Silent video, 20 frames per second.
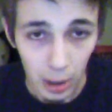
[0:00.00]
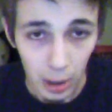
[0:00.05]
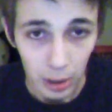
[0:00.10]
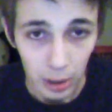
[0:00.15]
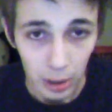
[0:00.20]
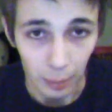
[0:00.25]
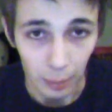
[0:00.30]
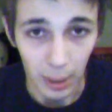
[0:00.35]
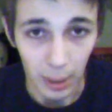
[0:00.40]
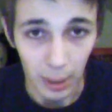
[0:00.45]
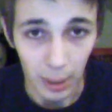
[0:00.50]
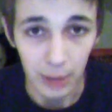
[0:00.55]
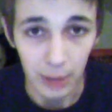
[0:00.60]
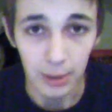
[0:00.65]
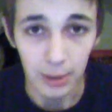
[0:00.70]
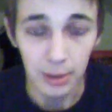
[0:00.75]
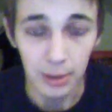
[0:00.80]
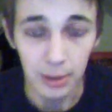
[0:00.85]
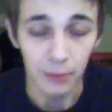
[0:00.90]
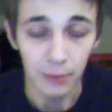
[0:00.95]

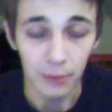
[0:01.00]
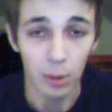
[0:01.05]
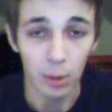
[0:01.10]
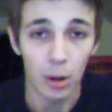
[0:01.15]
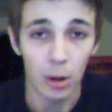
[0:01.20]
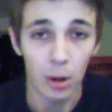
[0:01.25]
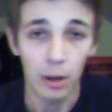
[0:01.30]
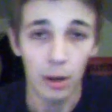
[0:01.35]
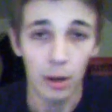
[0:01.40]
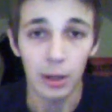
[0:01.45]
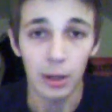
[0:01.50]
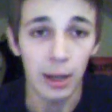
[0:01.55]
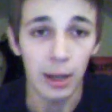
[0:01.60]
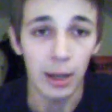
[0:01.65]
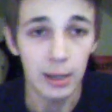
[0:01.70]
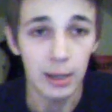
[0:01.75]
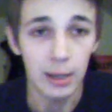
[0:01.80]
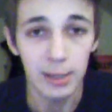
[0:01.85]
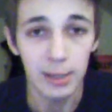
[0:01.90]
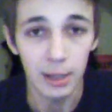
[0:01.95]
companions of Qhorin
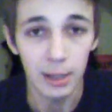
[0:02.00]
is